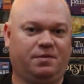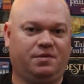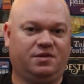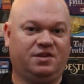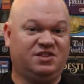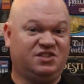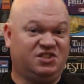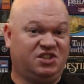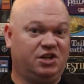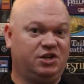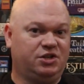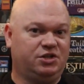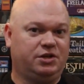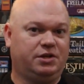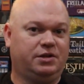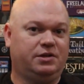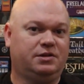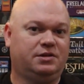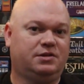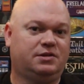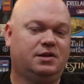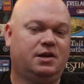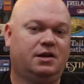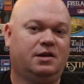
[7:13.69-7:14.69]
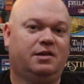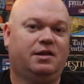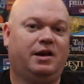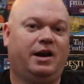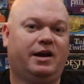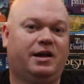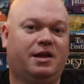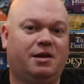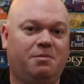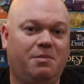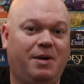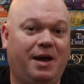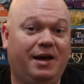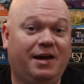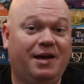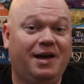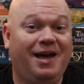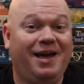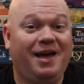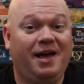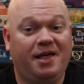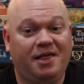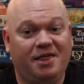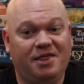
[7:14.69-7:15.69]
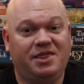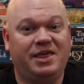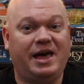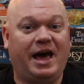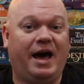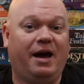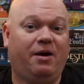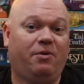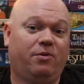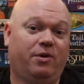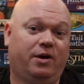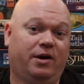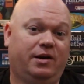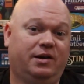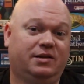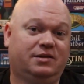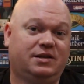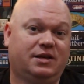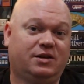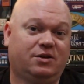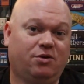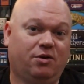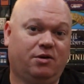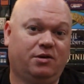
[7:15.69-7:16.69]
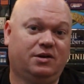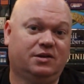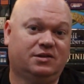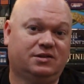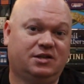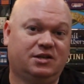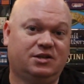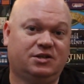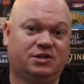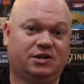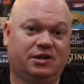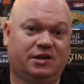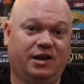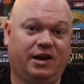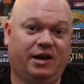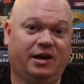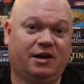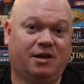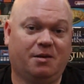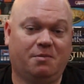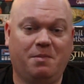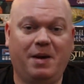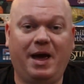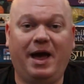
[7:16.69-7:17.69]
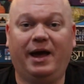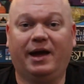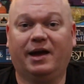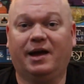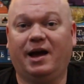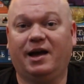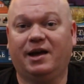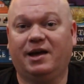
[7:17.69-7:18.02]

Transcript: decisions that I can make, that one is a good decision that I can make.